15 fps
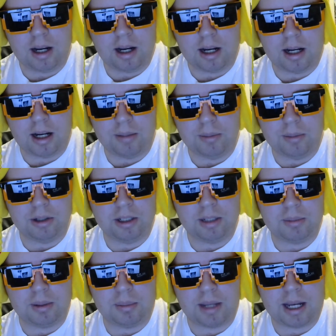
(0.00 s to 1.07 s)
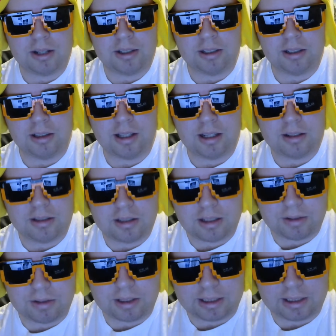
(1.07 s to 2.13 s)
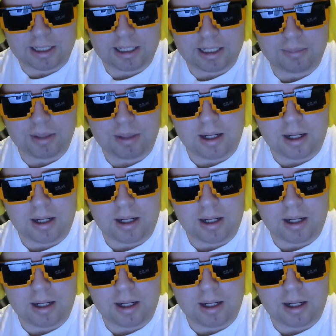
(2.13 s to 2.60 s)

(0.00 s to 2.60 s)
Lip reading: but they're going to be patching a lot of stuff in the game.